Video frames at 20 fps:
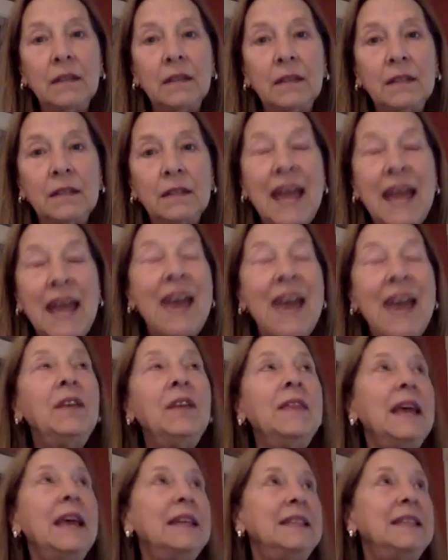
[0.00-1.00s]
to
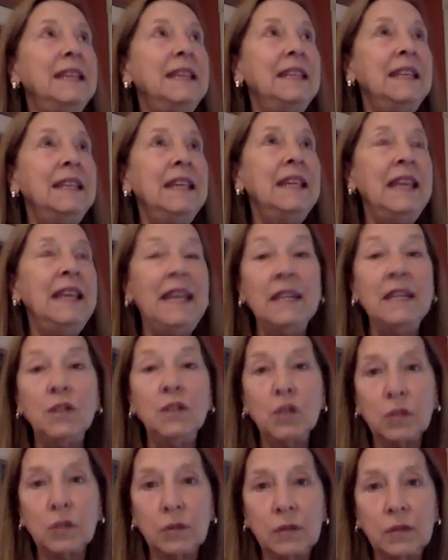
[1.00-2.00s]
having that dignity
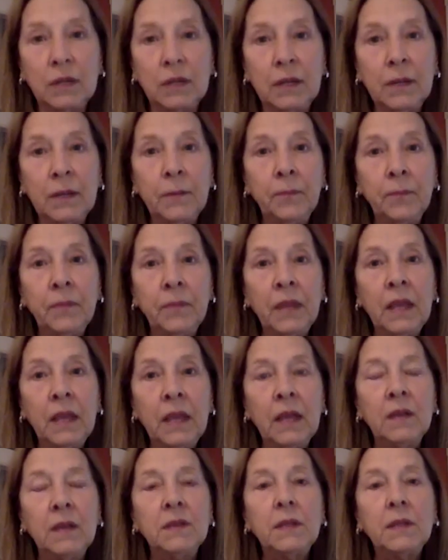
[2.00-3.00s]
injured.
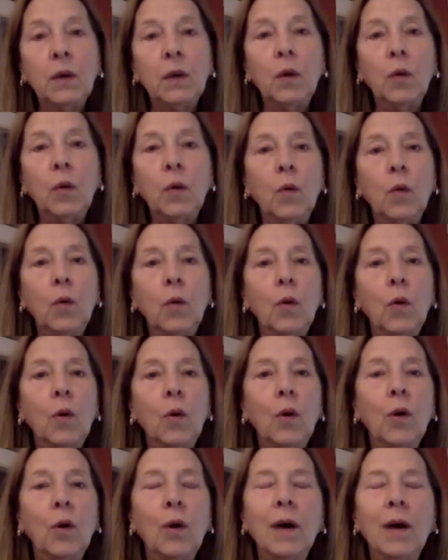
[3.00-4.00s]
So,
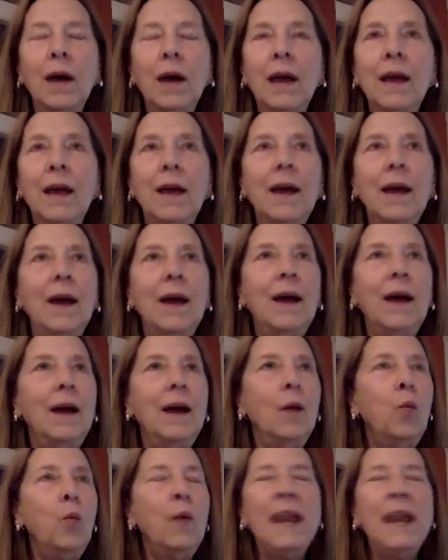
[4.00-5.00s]

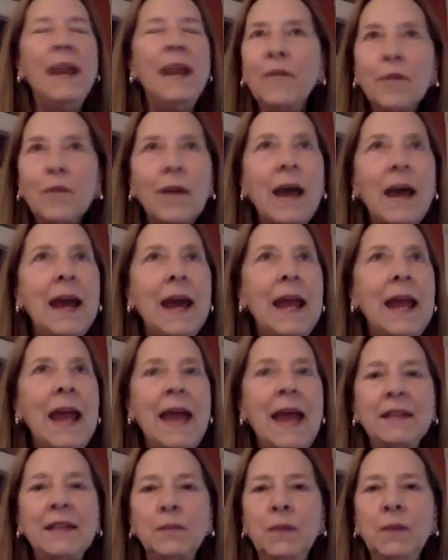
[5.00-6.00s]
whenever I
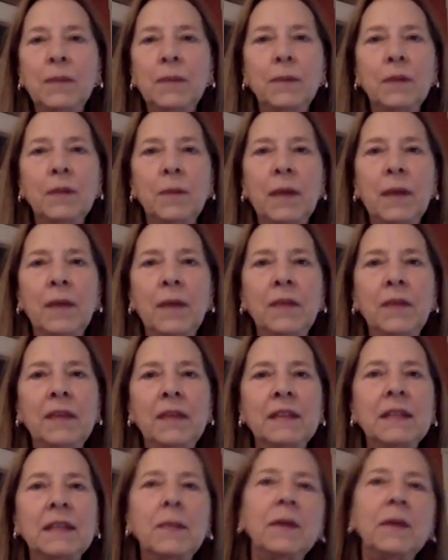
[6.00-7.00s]
ask people about
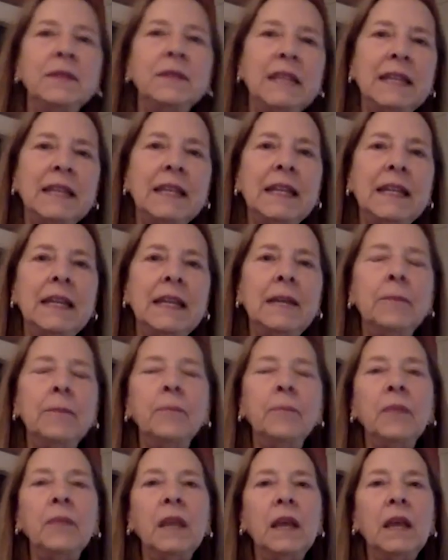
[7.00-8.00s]
this, about dignity,
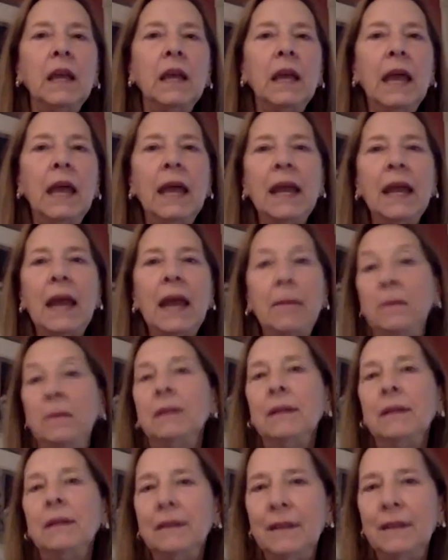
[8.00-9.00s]
and I'm,
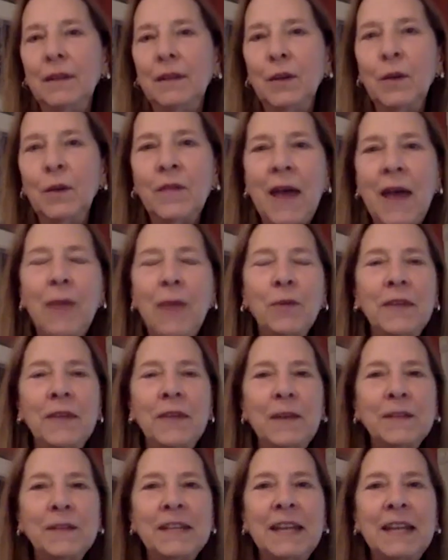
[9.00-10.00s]
you know, if I were
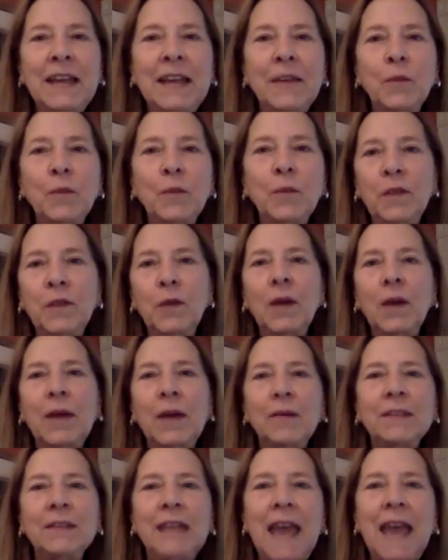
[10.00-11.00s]
there together with you, I
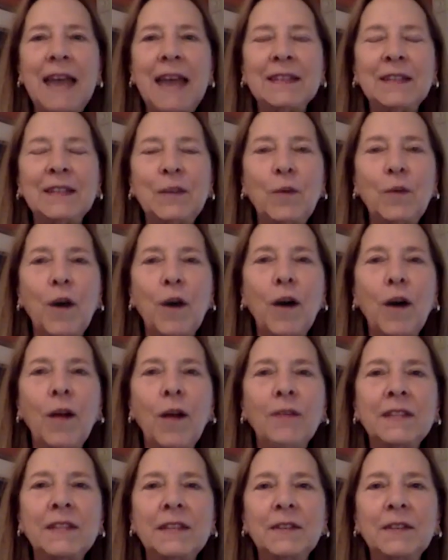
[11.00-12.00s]
would ask you
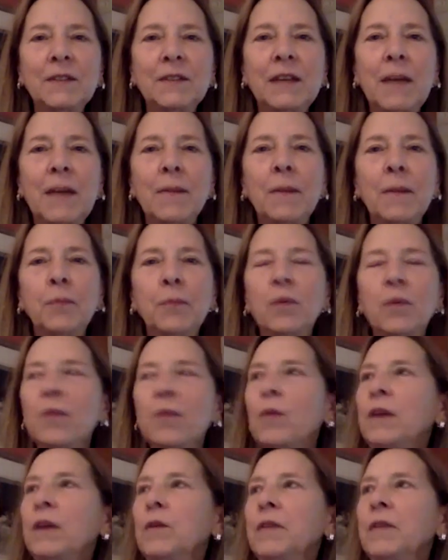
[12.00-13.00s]
all to come up with
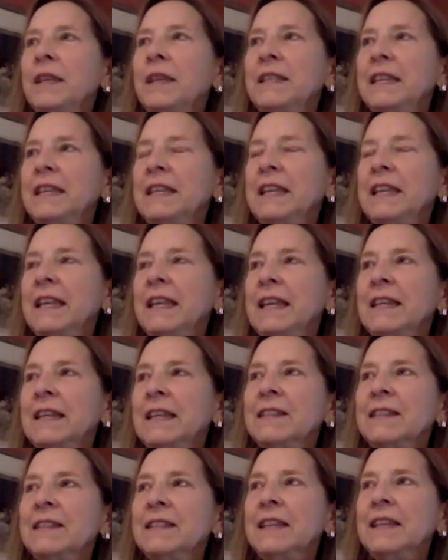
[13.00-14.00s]
what you think dignity
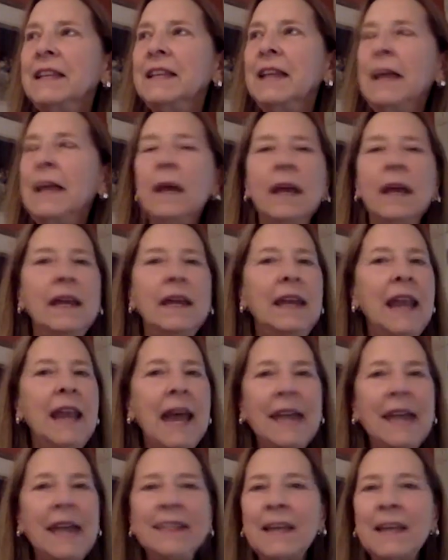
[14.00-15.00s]
is. And
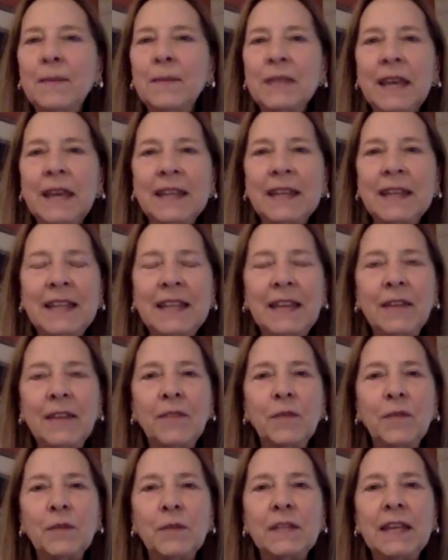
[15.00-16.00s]
nine times out of 10, the
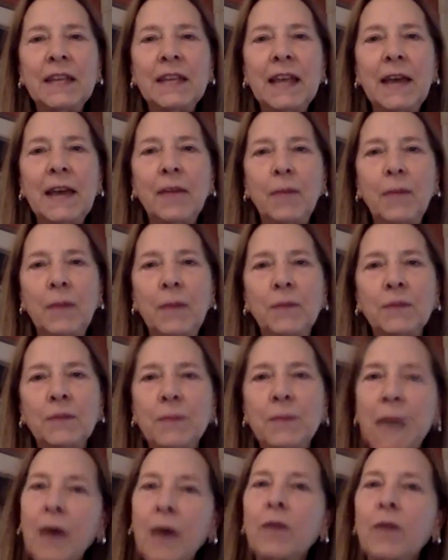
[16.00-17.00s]
first thing out of people's
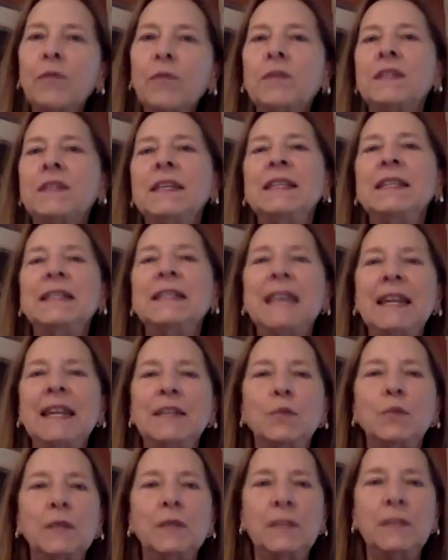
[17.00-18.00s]
mouth is that
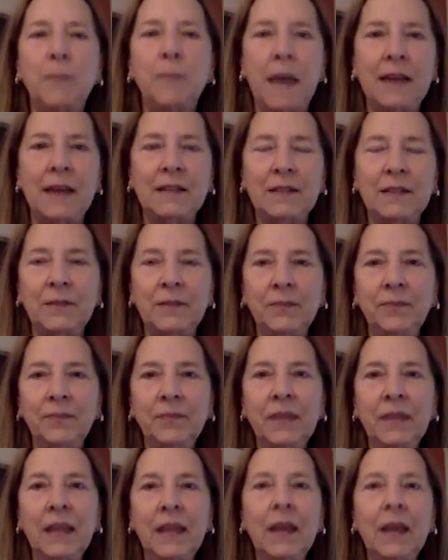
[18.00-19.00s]
it's respect.
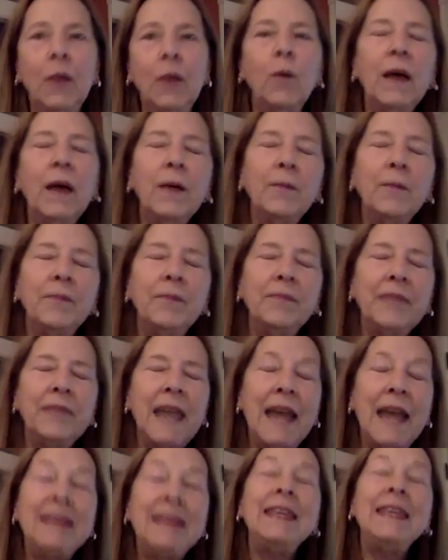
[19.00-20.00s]
Well,
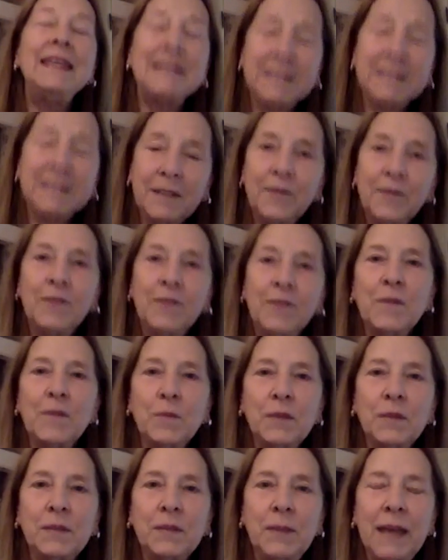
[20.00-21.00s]
I think it's different from
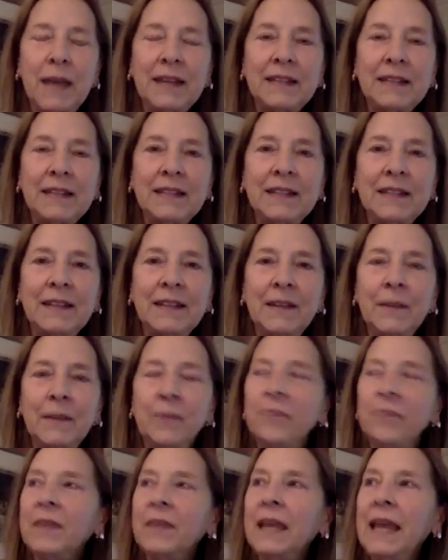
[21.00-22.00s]
respect.
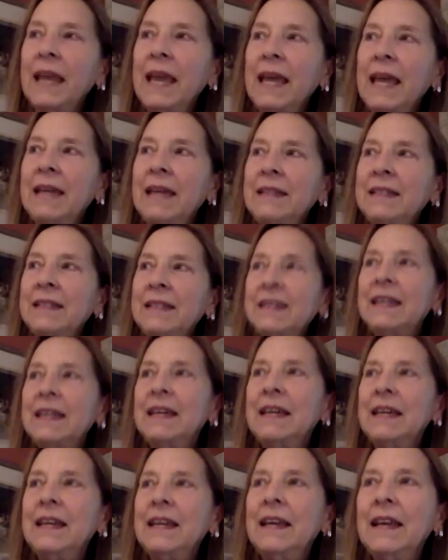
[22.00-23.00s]
And
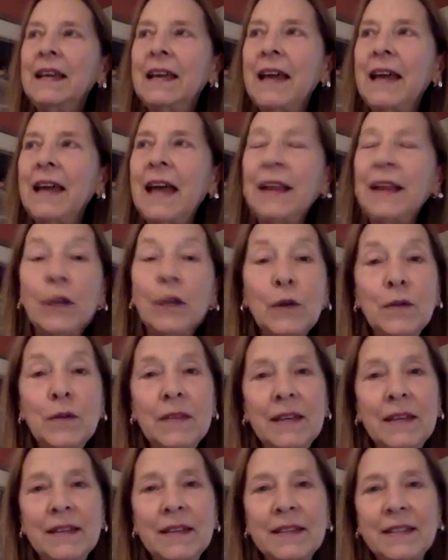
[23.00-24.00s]
I learned
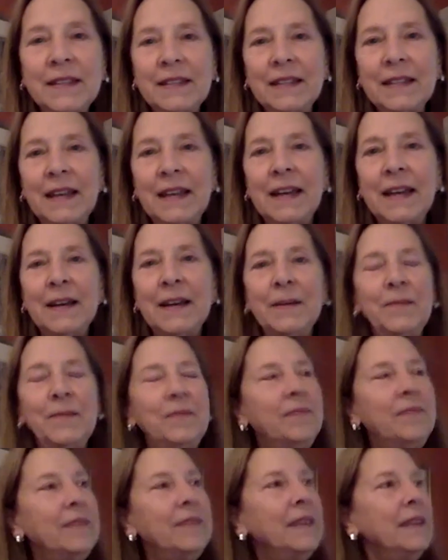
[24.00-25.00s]
this um,
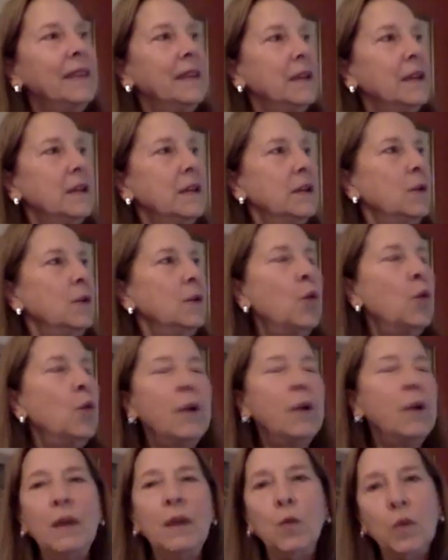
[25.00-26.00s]

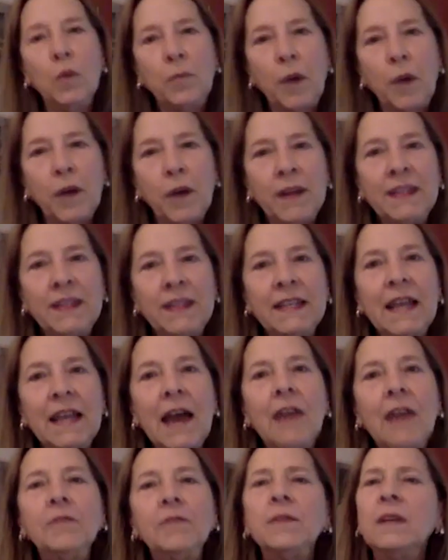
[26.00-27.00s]
working with parties in
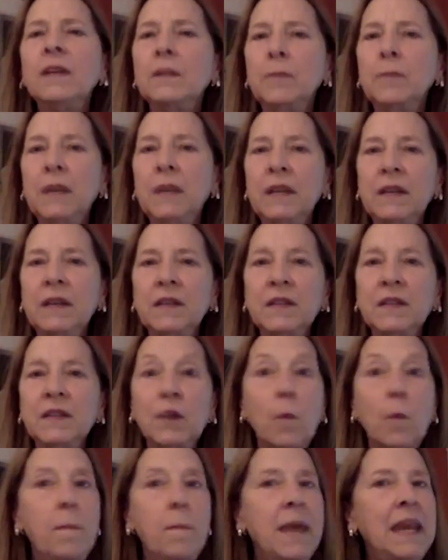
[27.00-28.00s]
conflict because so
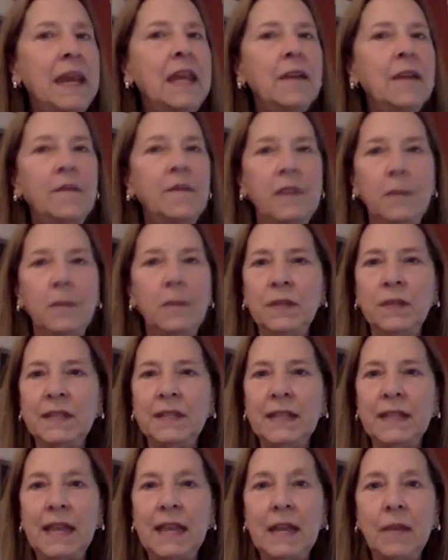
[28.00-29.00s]
many of them would
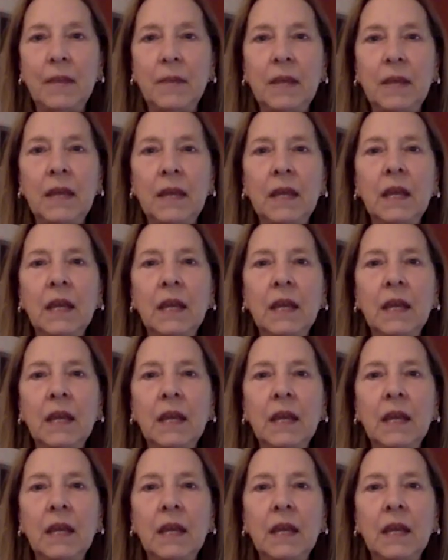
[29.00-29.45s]
say to me,